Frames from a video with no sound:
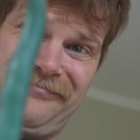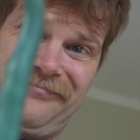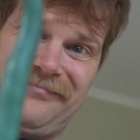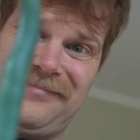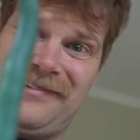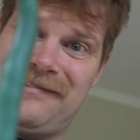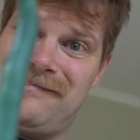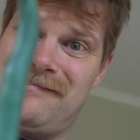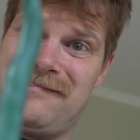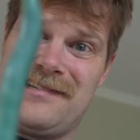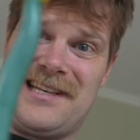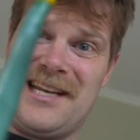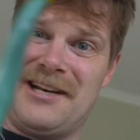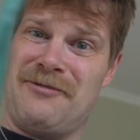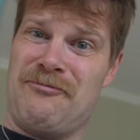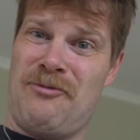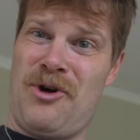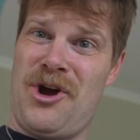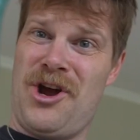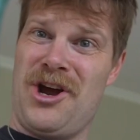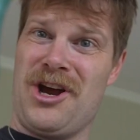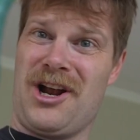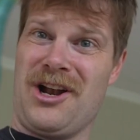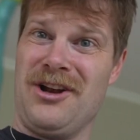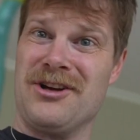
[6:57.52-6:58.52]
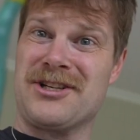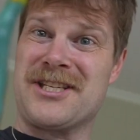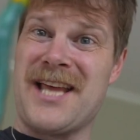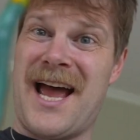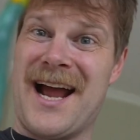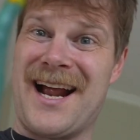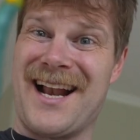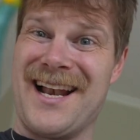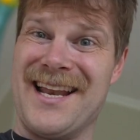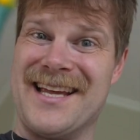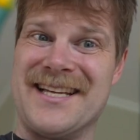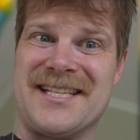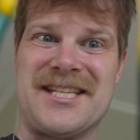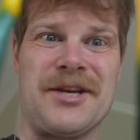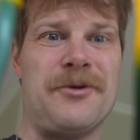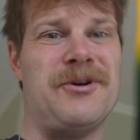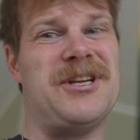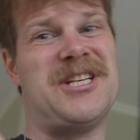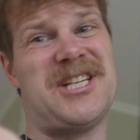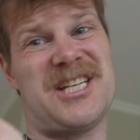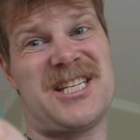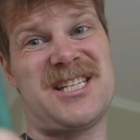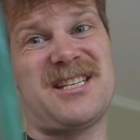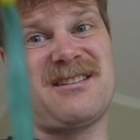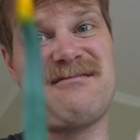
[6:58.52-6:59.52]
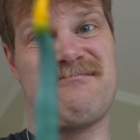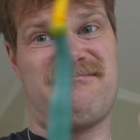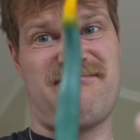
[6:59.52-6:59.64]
Oh, it didn't work. Looks ugly, so we just